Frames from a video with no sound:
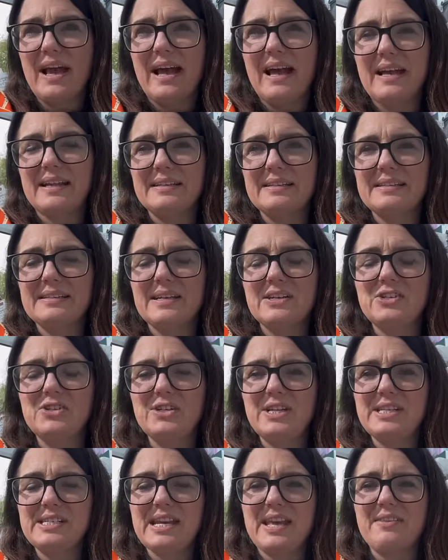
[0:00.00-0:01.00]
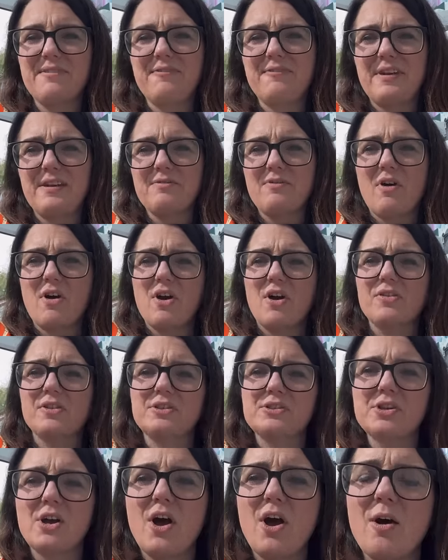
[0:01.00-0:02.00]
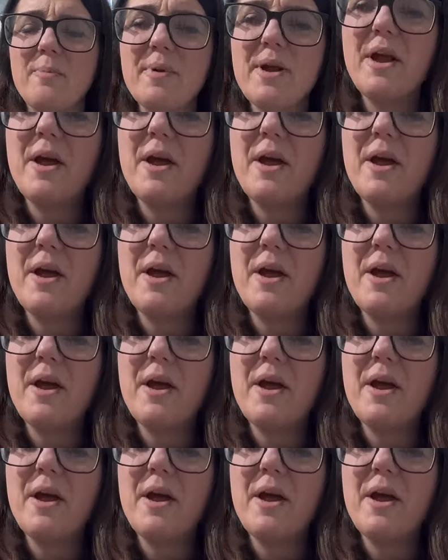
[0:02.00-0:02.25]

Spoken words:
and I do need to get the fit right on the top,